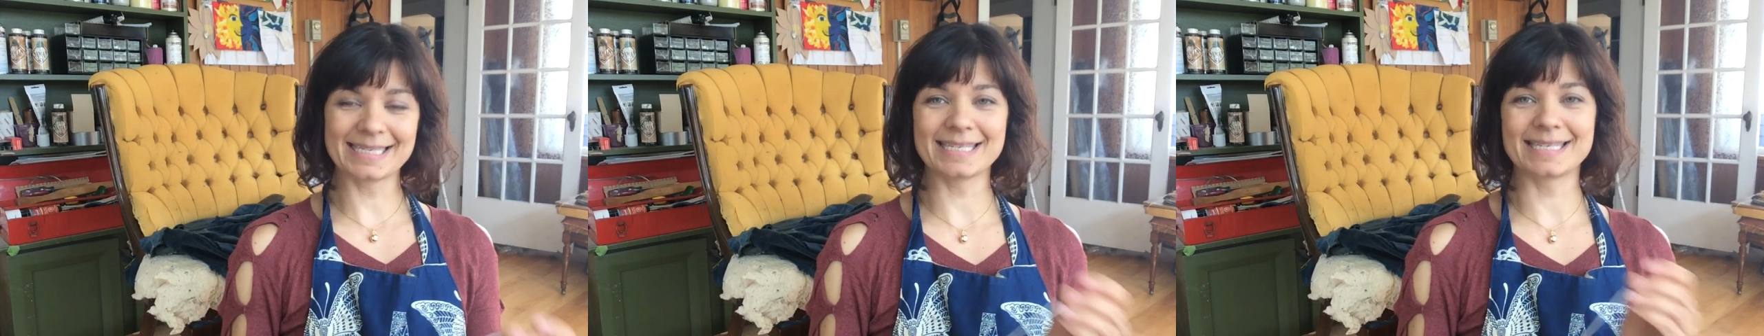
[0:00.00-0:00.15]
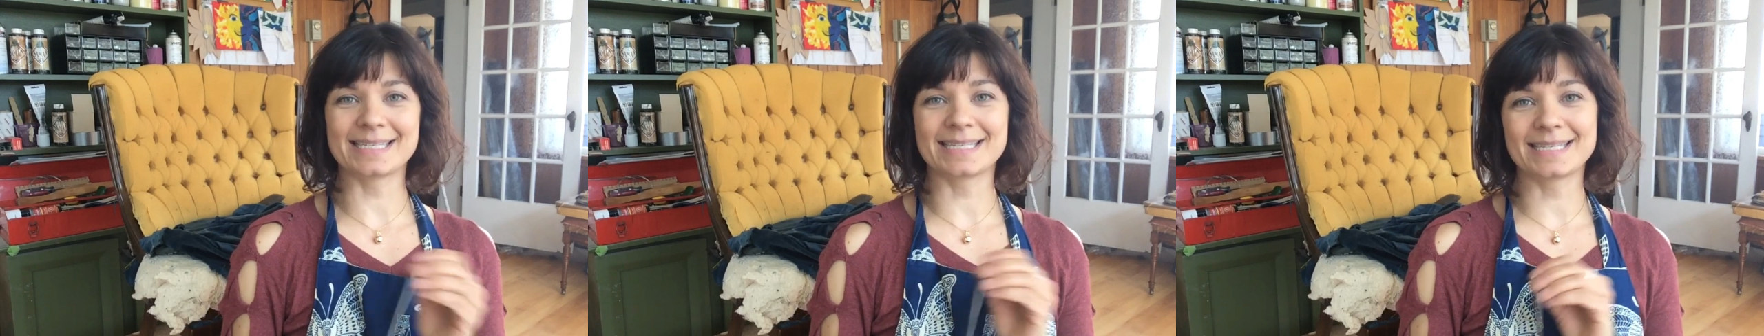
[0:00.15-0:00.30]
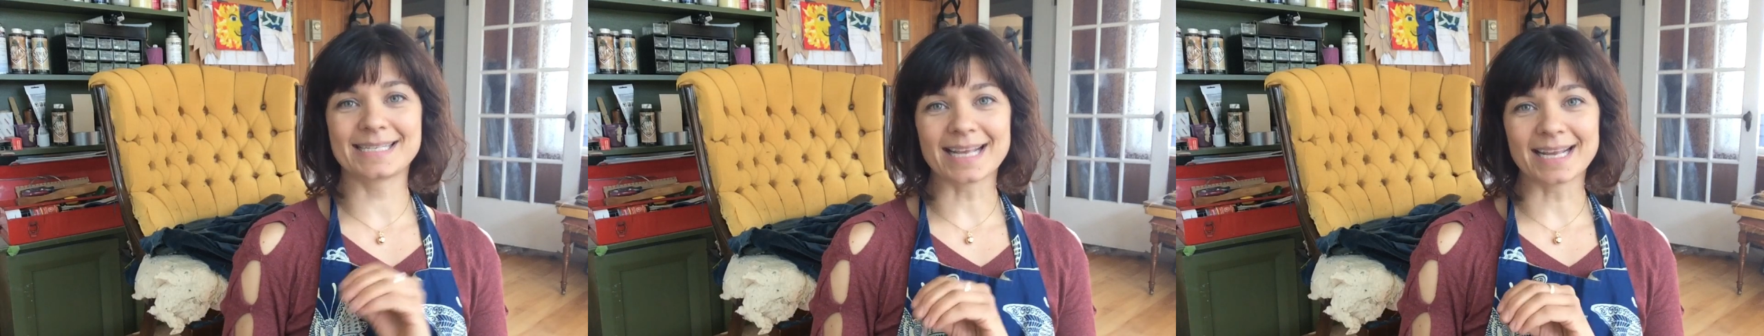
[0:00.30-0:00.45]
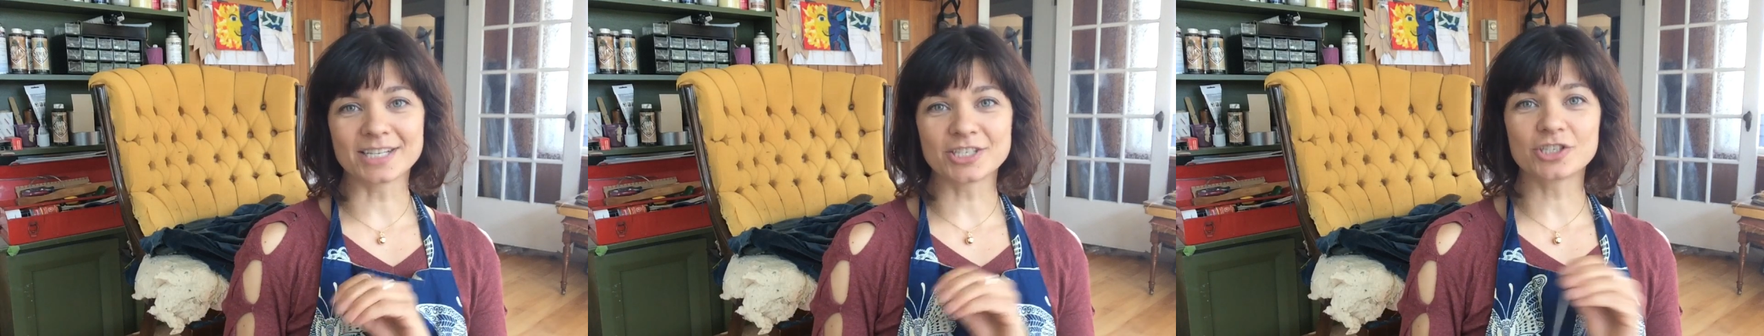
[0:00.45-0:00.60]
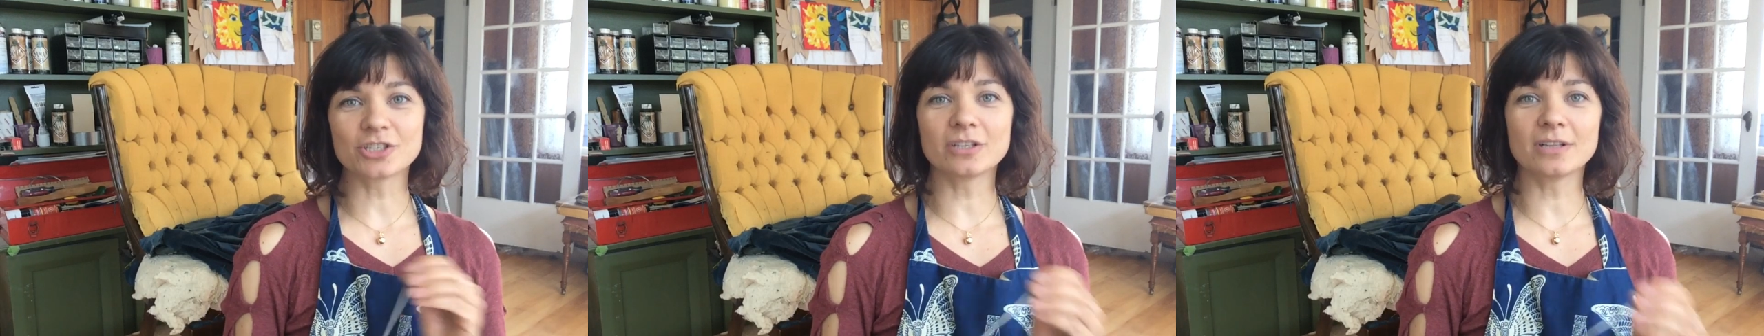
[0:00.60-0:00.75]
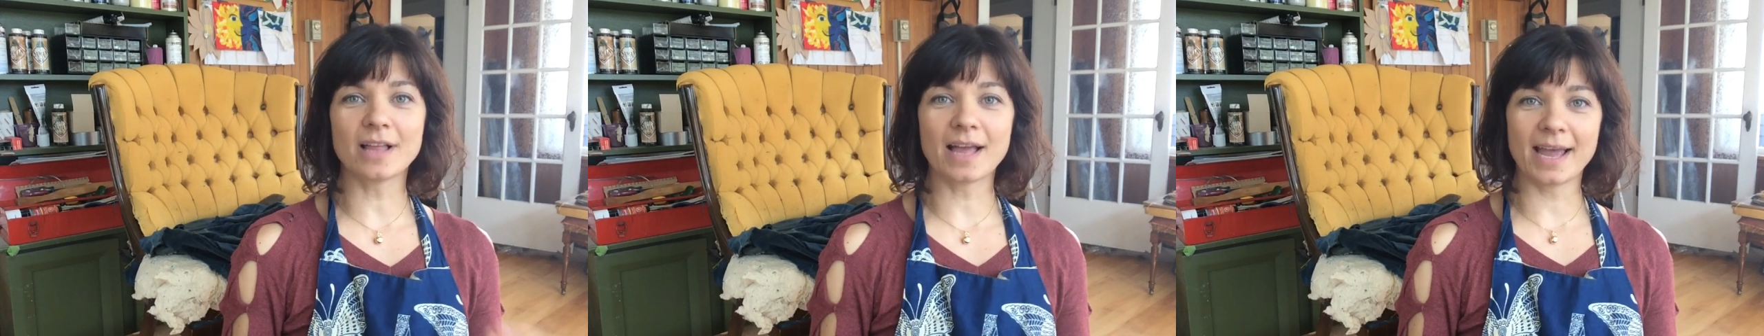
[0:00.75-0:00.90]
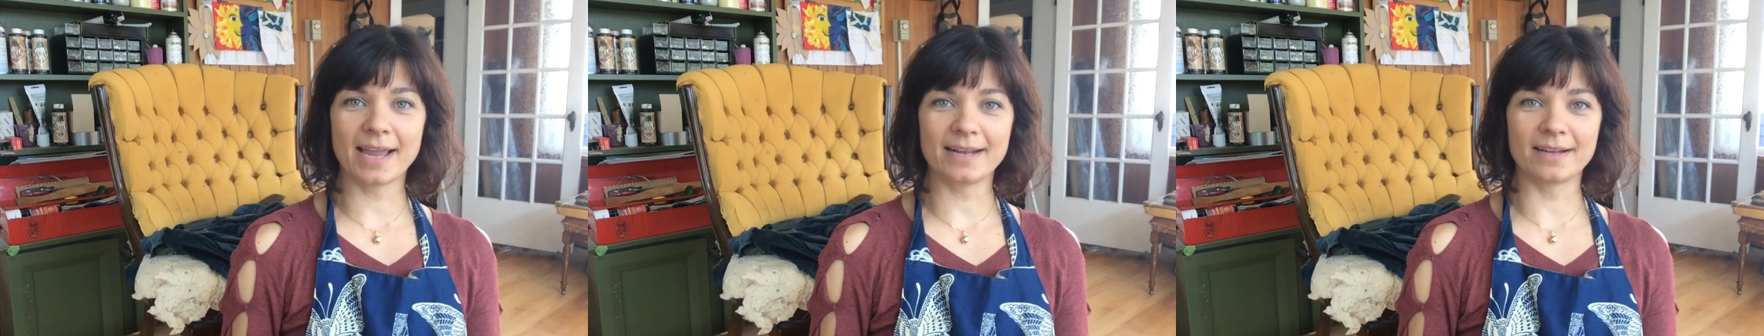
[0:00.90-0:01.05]

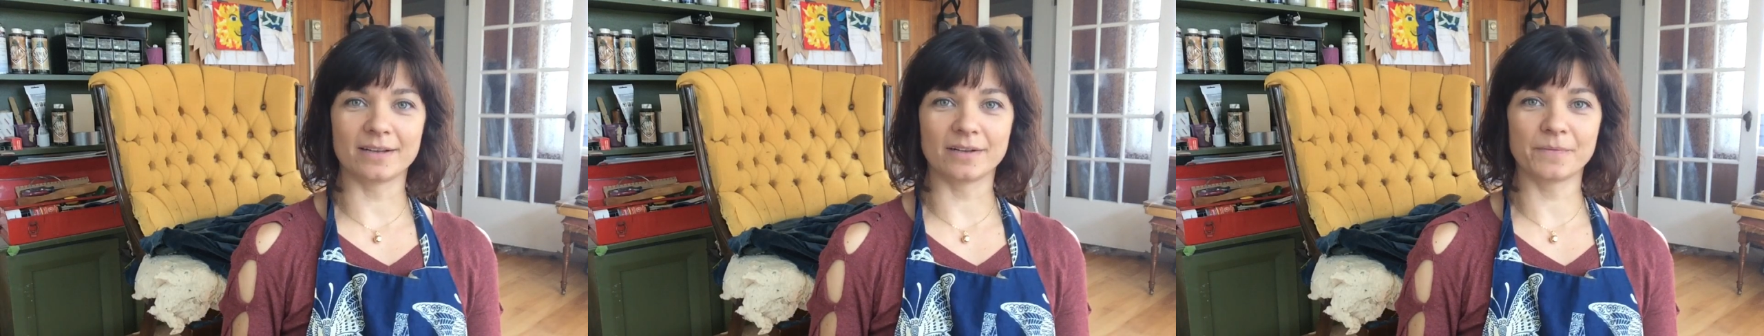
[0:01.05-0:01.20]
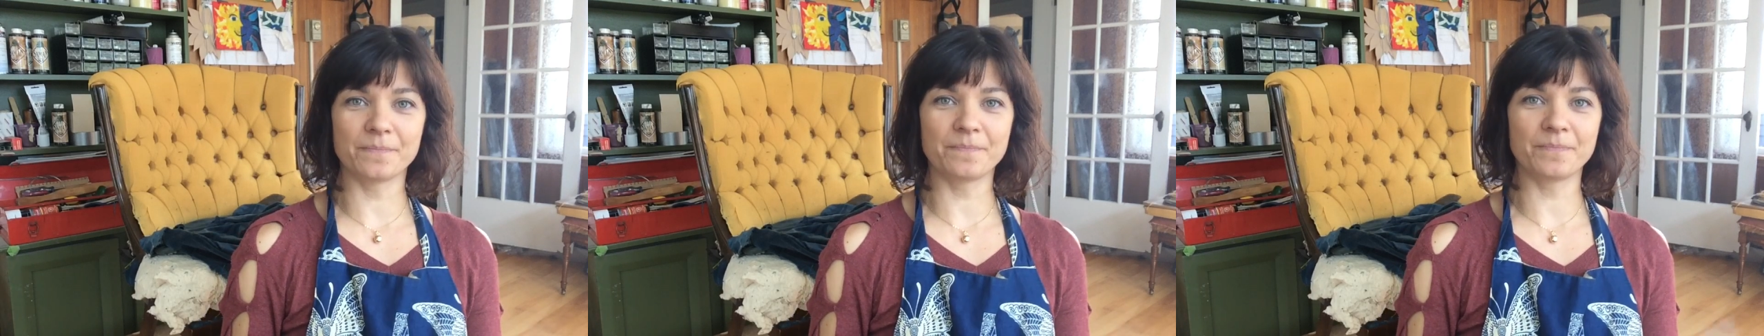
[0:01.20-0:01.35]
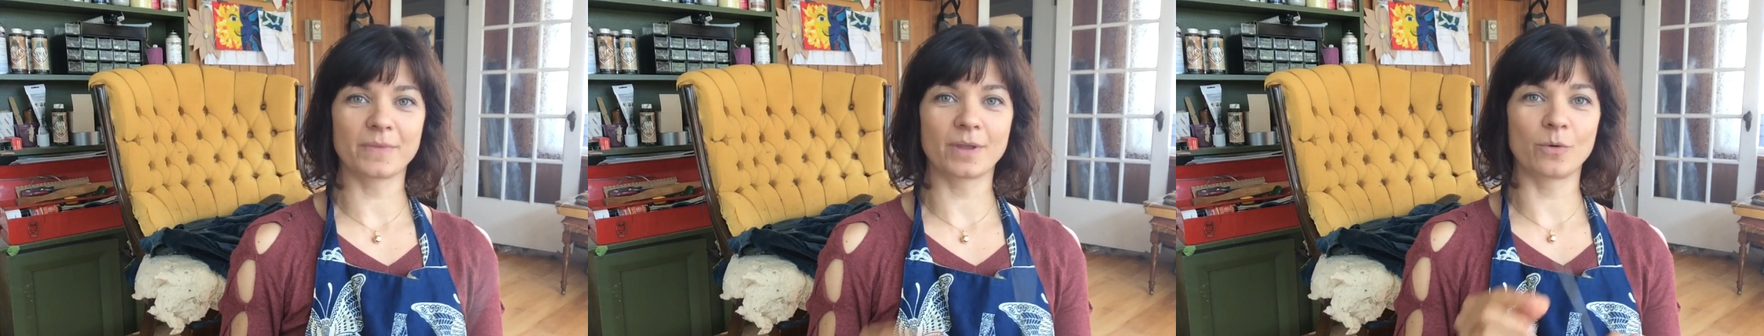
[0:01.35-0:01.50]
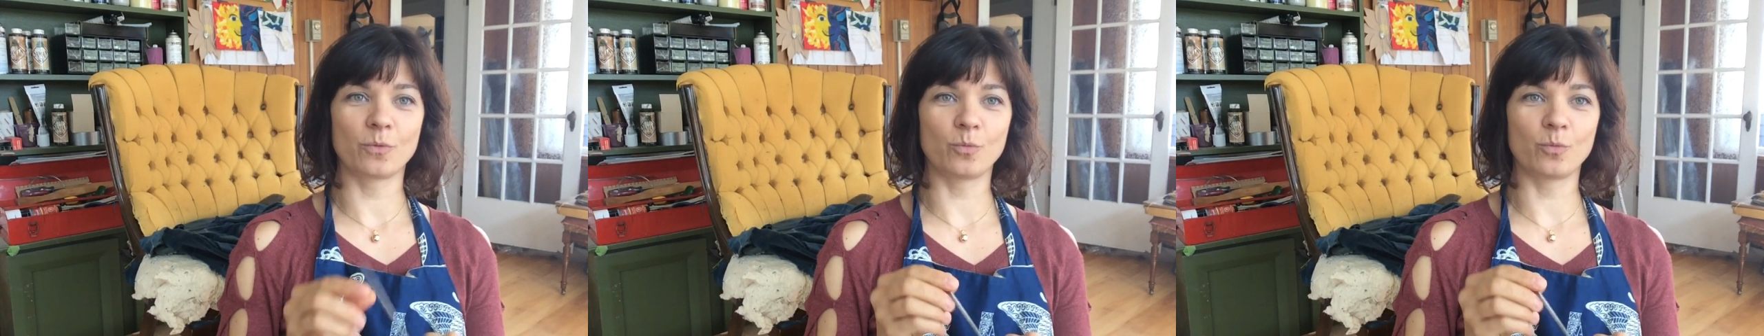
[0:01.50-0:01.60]
essential item,